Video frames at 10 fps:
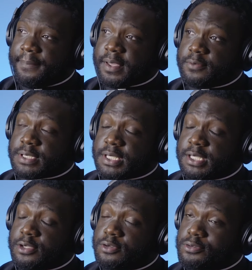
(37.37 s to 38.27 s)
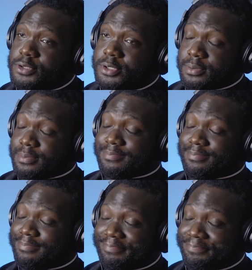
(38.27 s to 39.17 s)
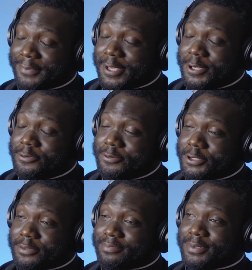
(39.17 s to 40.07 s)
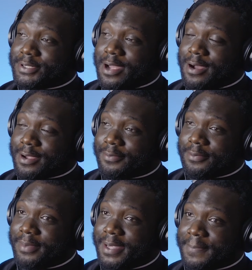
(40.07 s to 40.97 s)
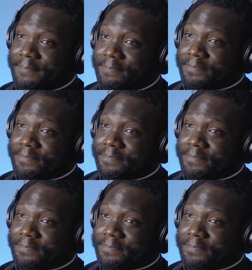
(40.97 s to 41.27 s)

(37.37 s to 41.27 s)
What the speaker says: It was a huge, huge shock for me.